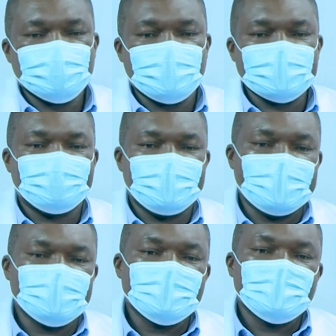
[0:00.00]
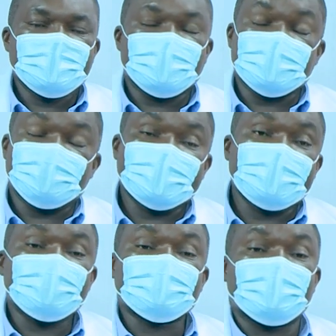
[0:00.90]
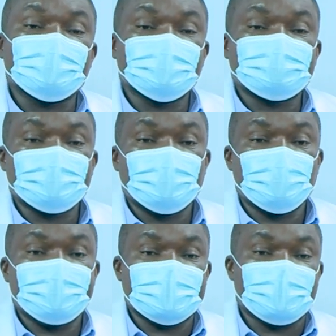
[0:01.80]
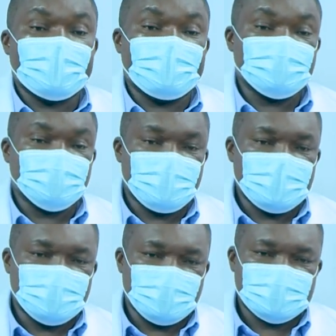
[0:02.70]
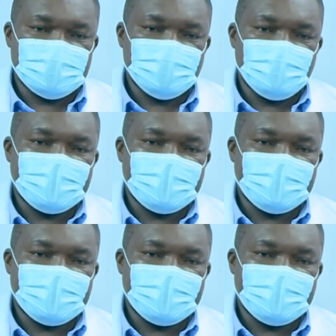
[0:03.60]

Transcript: to explain for the benefit of those people who may not have joined us.